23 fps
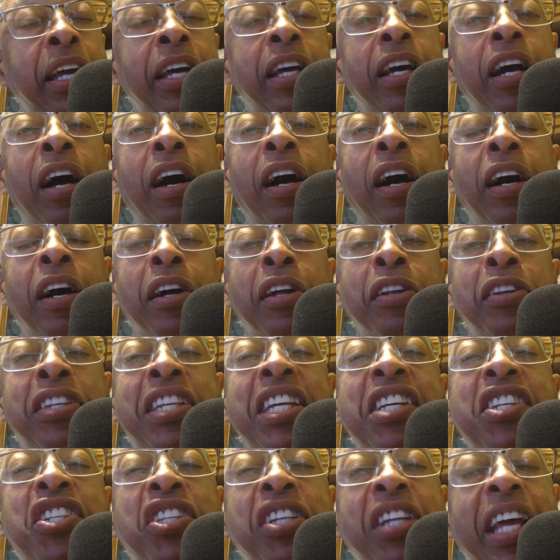
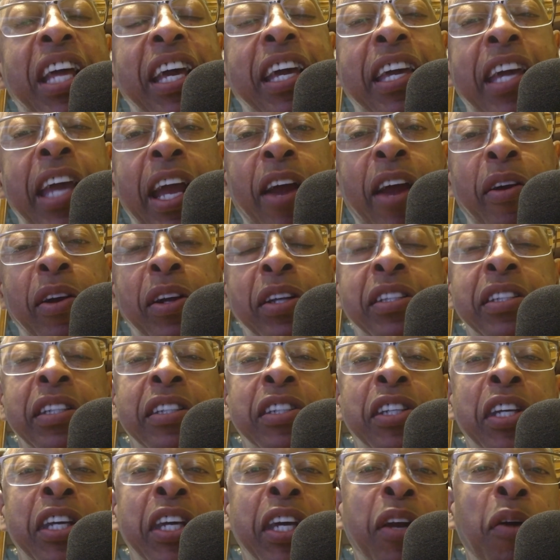Dejanay Carrington
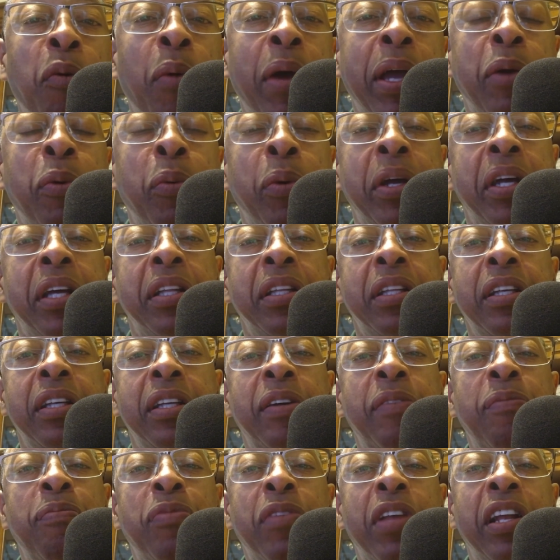to get away with.
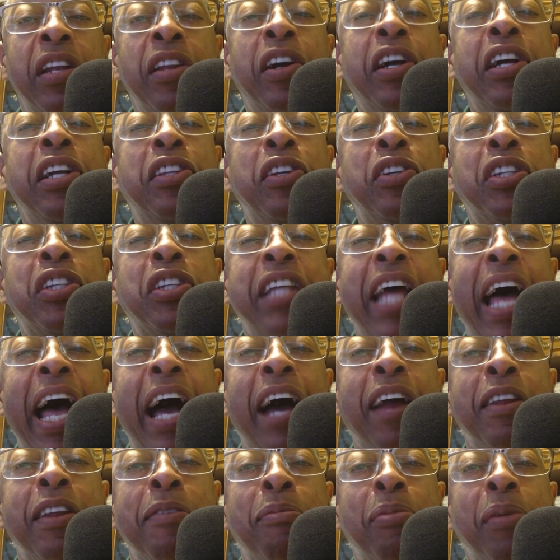Look at the
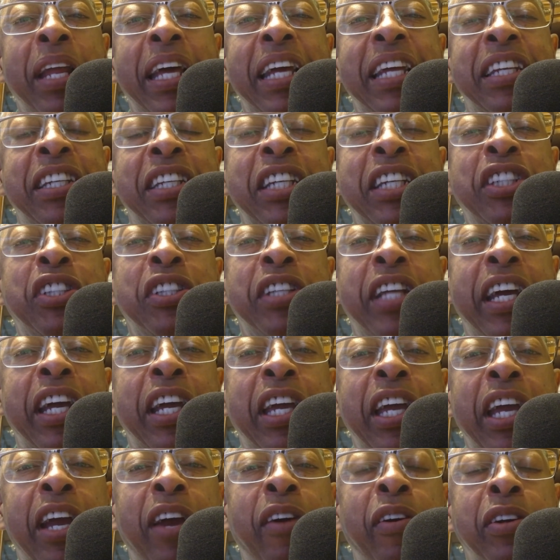style of play Dejanay
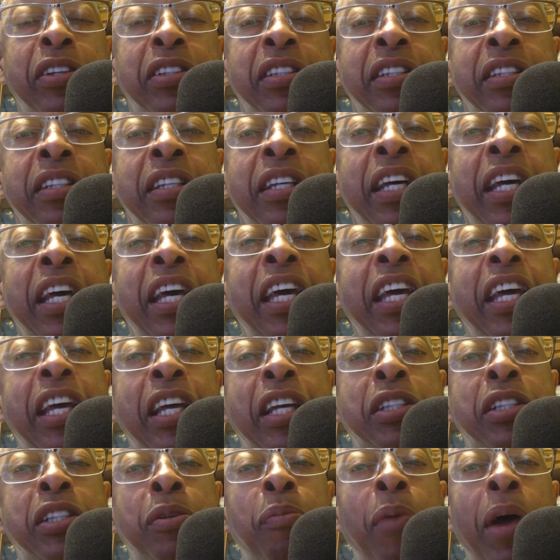Carrington
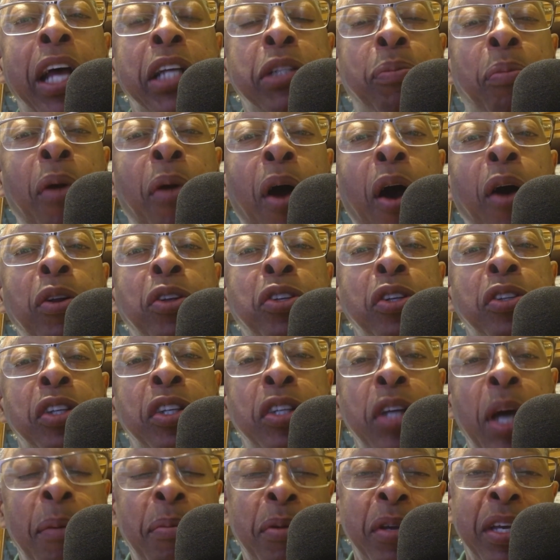has brought to the
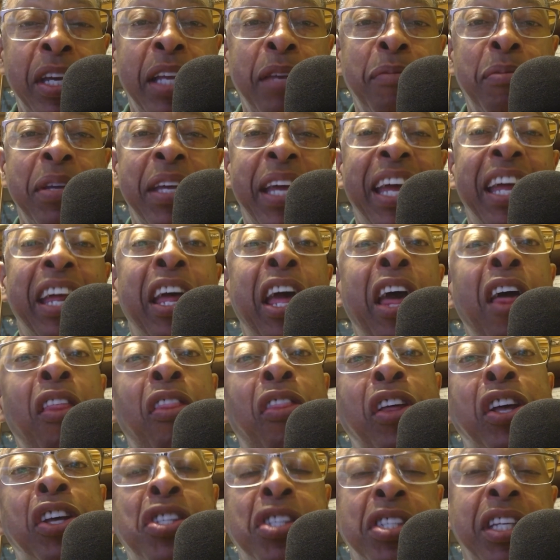WNBA
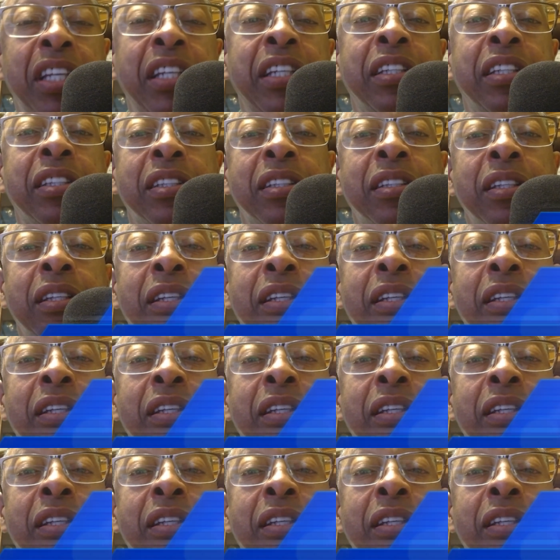this season.